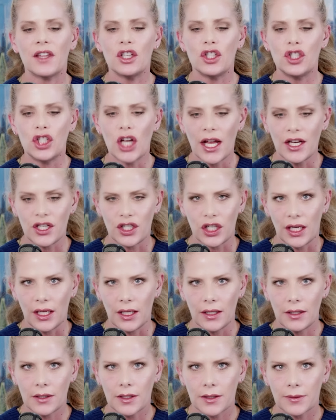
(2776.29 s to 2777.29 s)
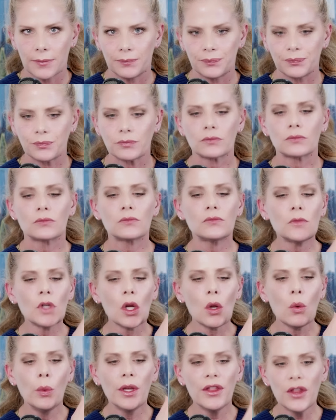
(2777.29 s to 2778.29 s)
the judges,
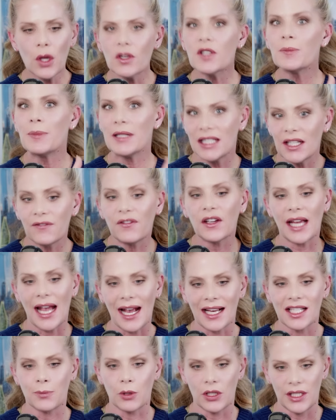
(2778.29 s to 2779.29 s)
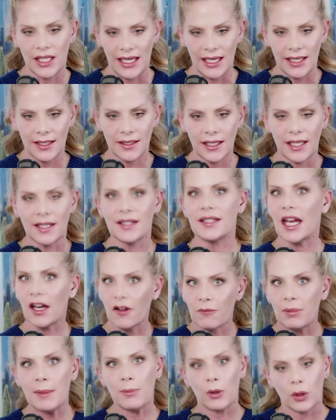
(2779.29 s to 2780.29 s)
with no specific expertise, instead
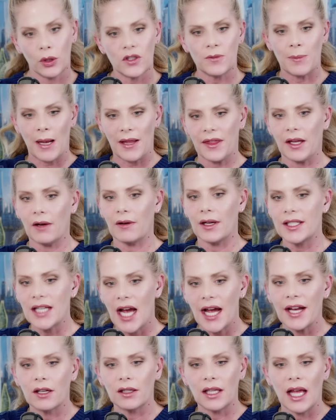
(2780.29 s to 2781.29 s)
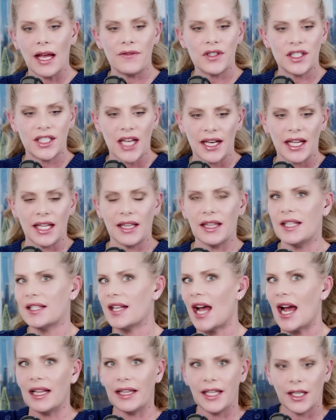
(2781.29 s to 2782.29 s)
of people who spent their entire lives studying these
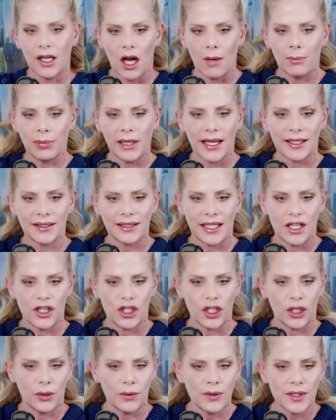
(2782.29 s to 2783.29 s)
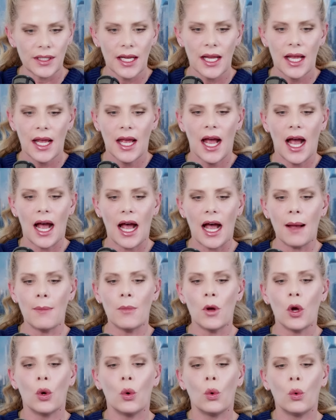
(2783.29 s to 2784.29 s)
highly complex issues,
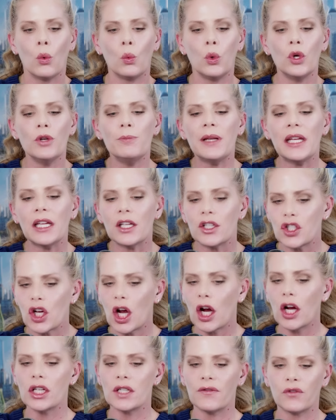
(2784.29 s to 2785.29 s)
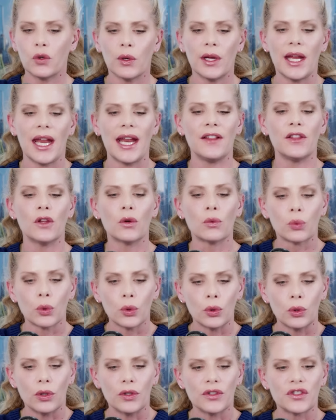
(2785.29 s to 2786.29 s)
would be in charge of creating the
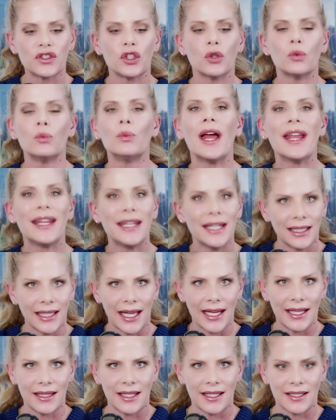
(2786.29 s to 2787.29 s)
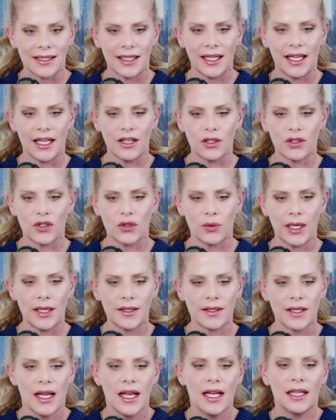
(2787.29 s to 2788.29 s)
rules to regulate these
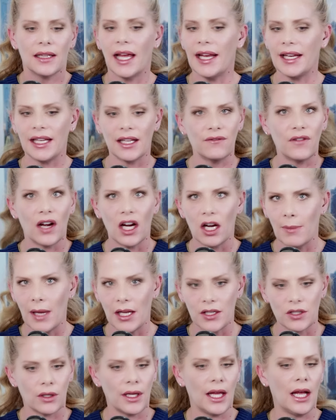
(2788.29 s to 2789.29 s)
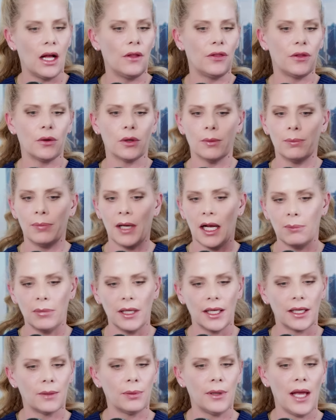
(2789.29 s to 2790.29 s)
industries, like environmental health or
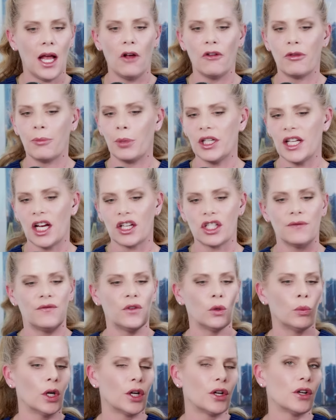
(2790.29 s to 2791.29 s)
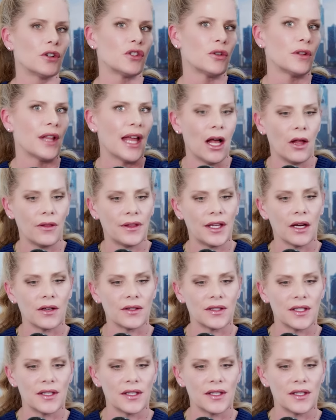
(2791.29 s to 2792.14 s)
public health protection for workers or the healthcare